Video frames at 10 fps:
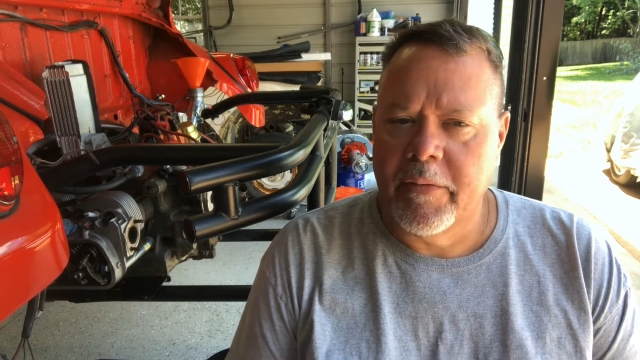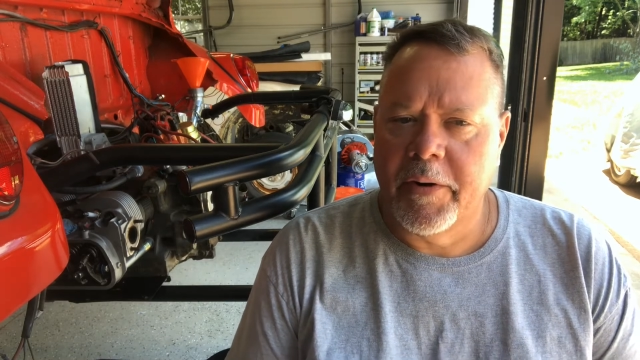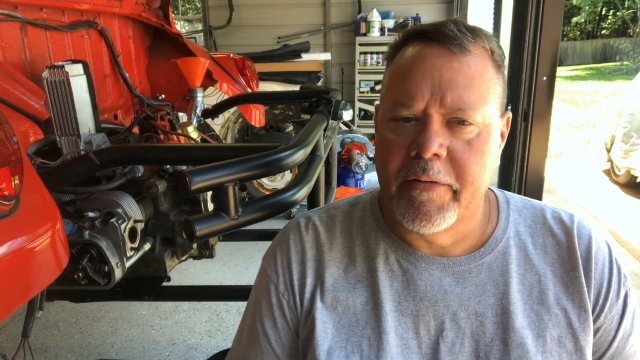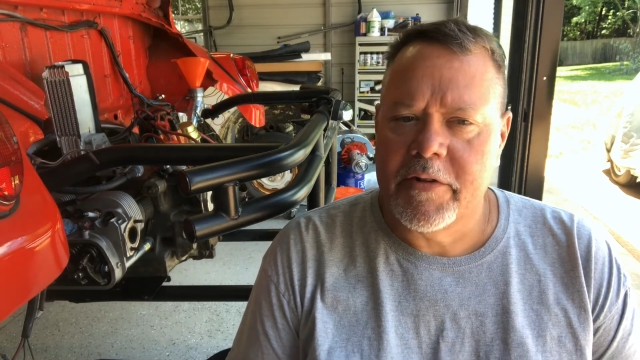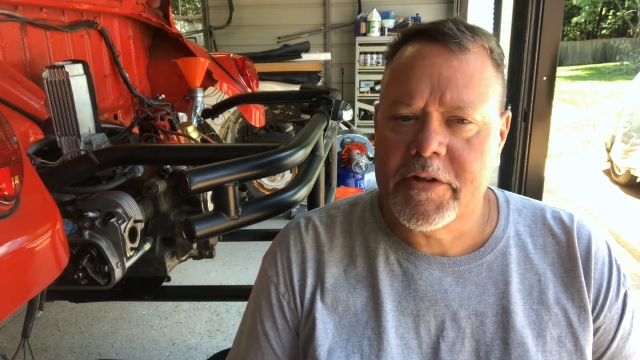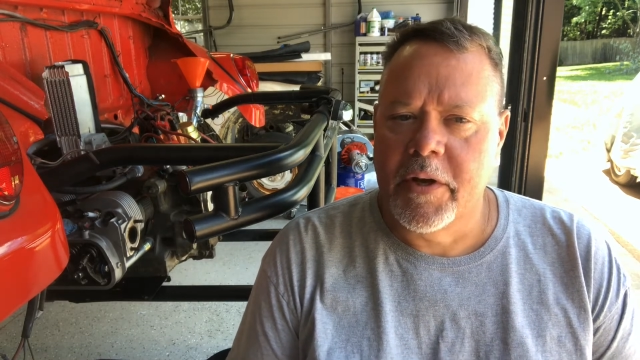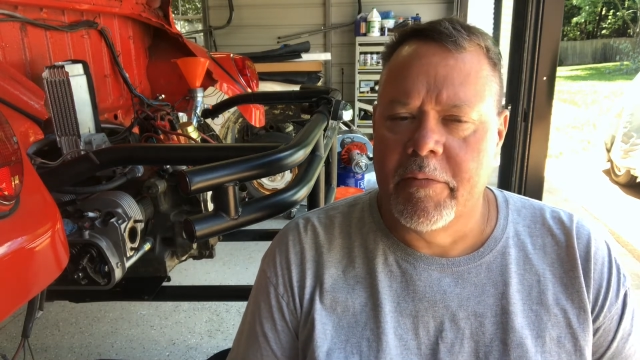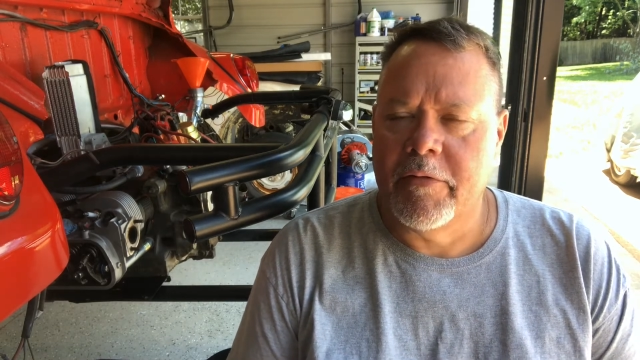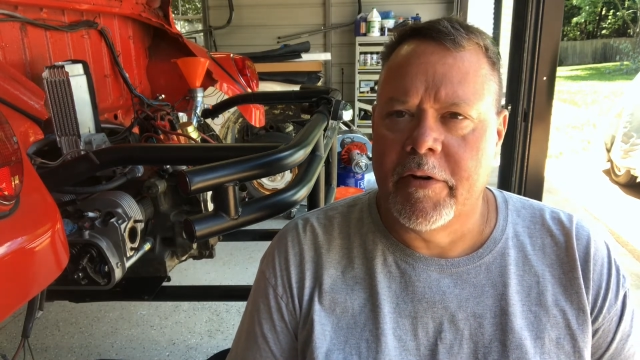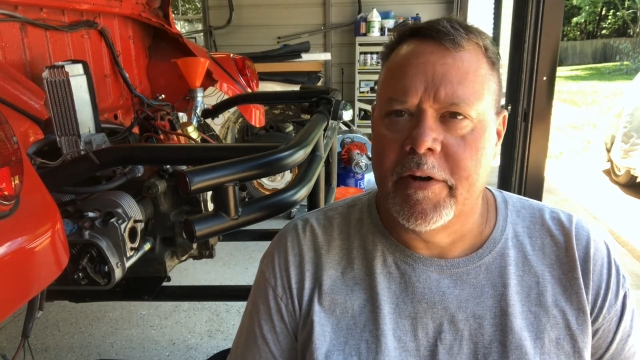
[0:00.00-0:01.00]
wherever it's
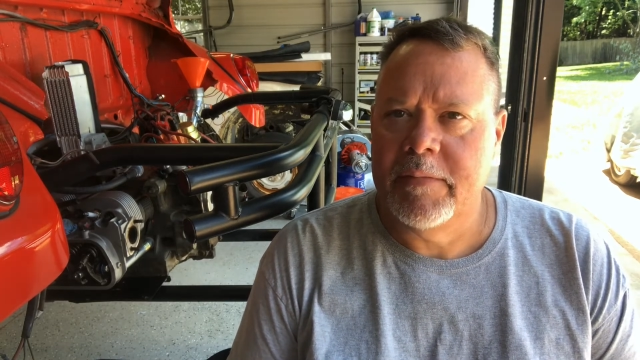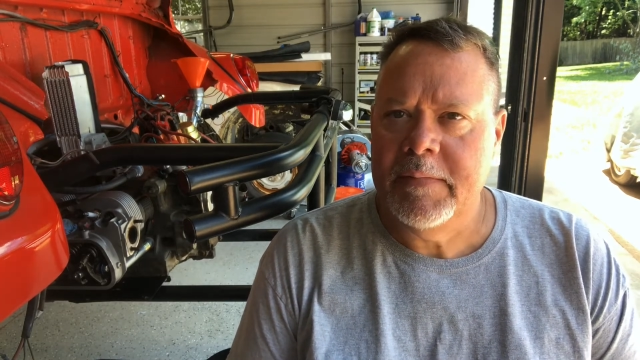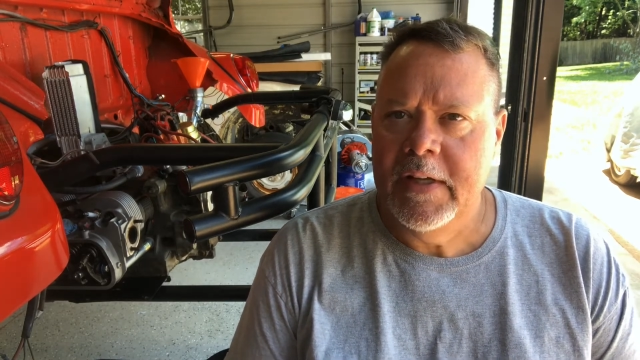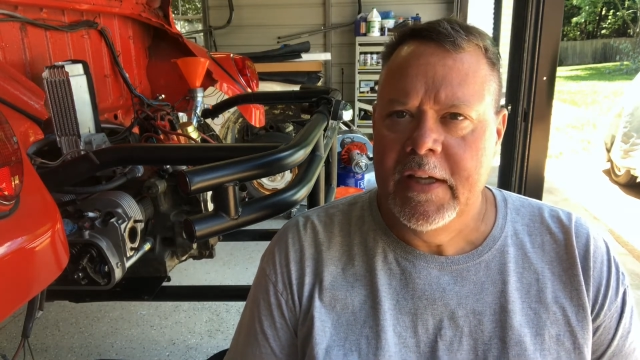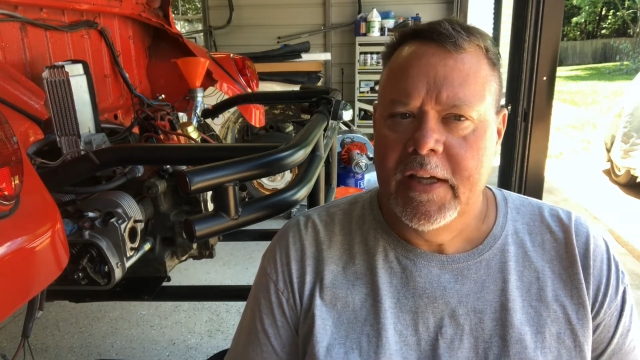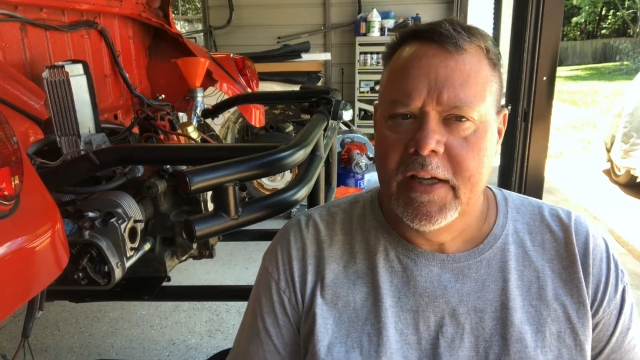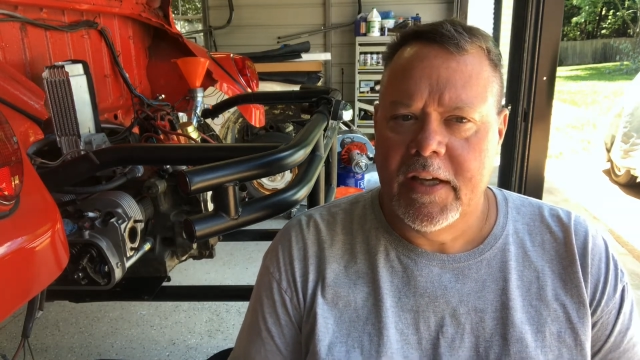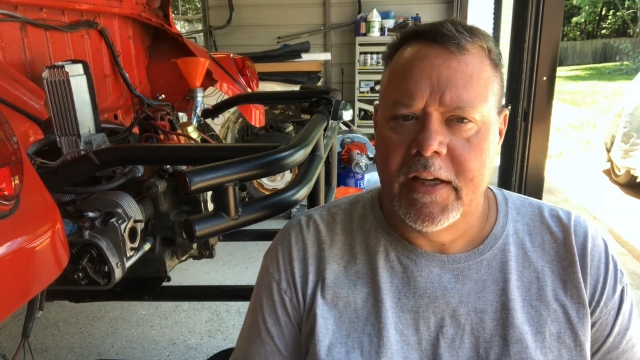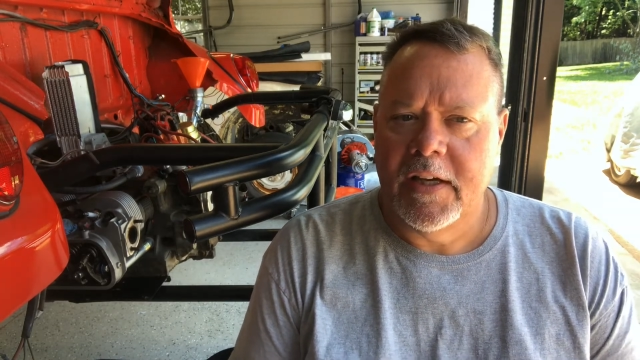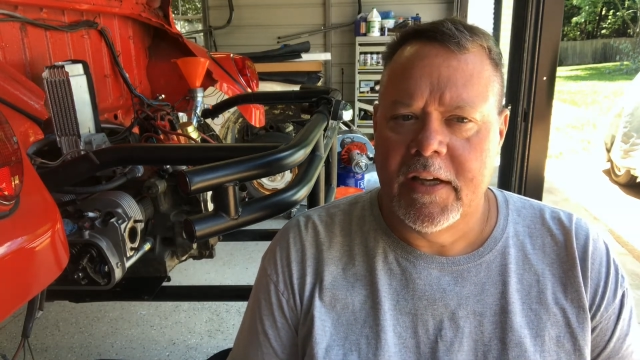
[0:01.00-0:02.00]
coming from,
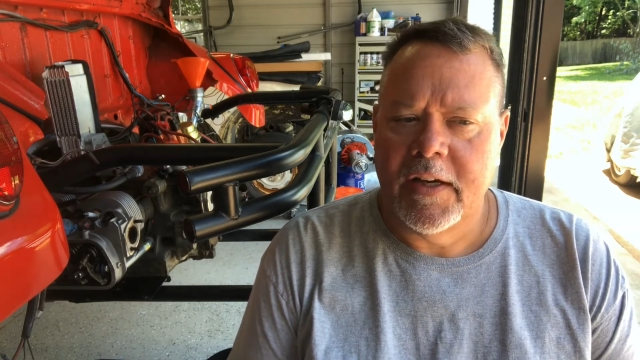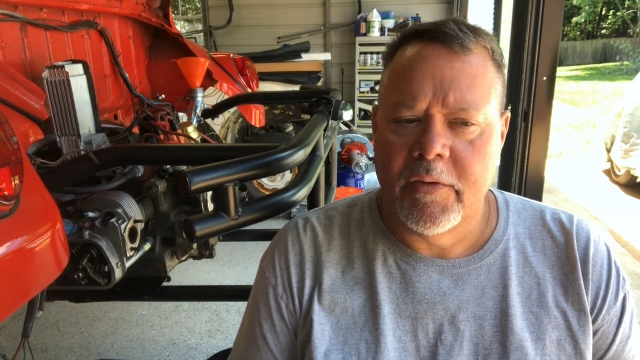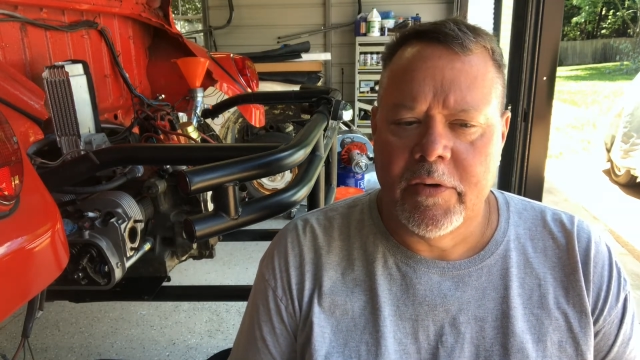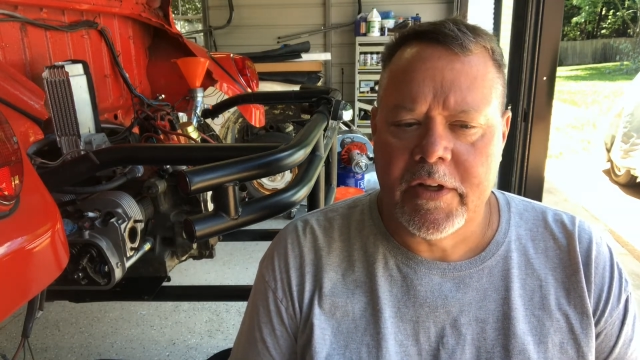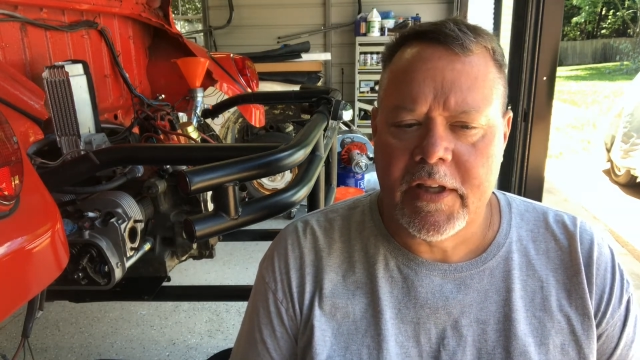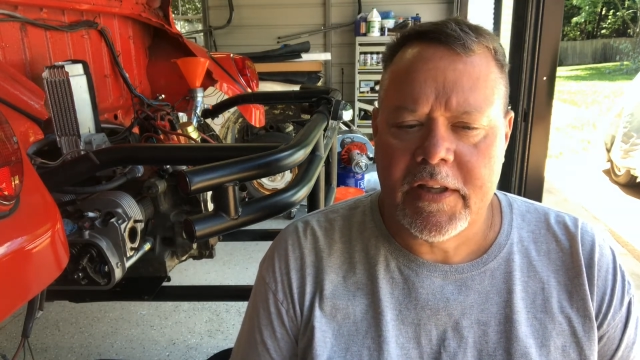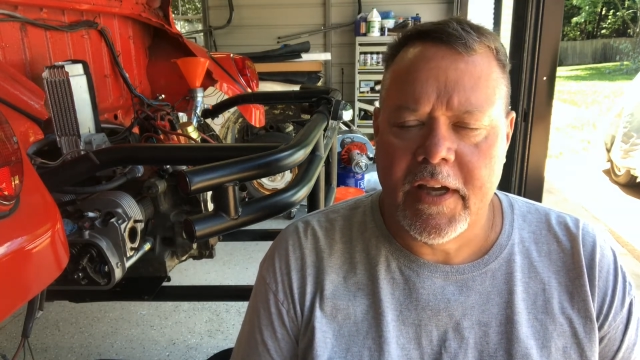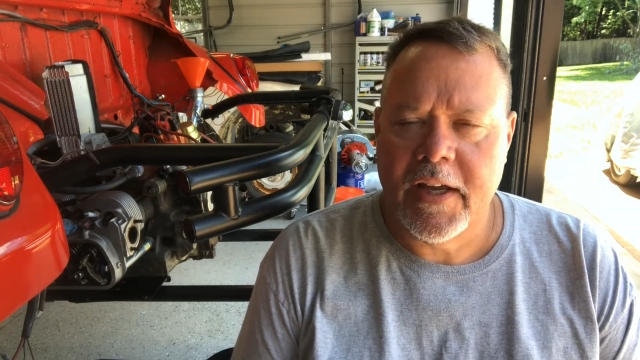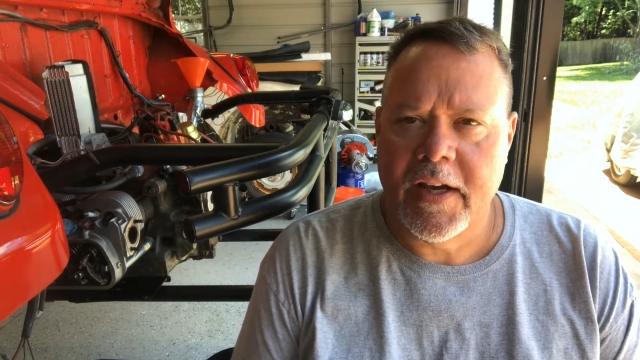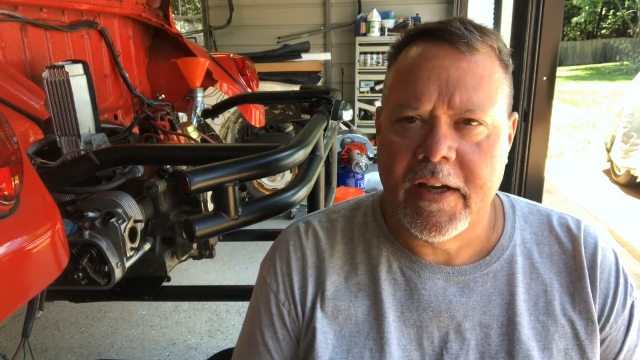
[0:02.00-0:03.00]
and we'll get
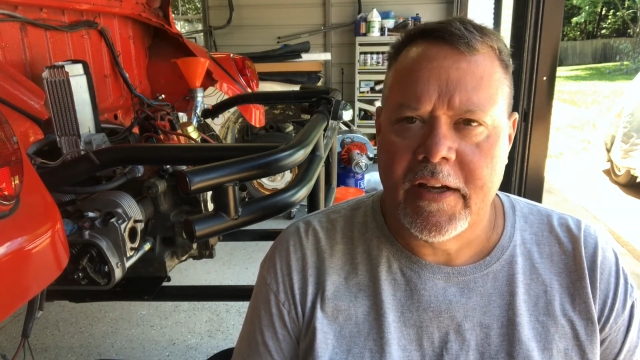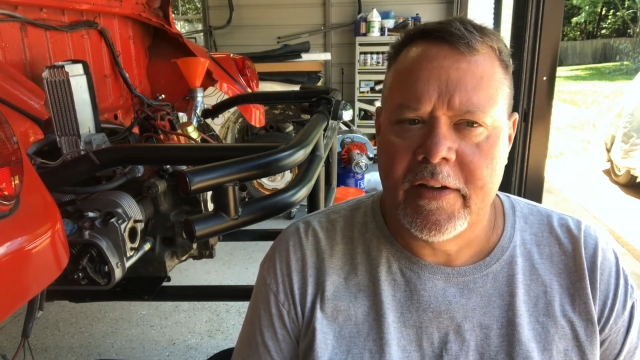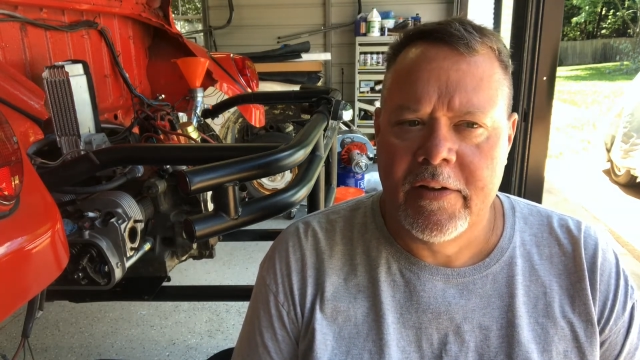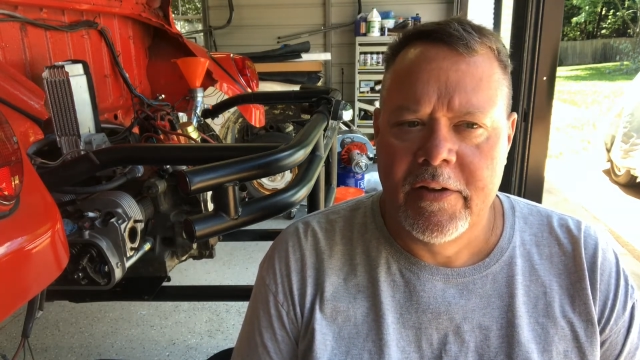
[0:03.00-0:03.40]
that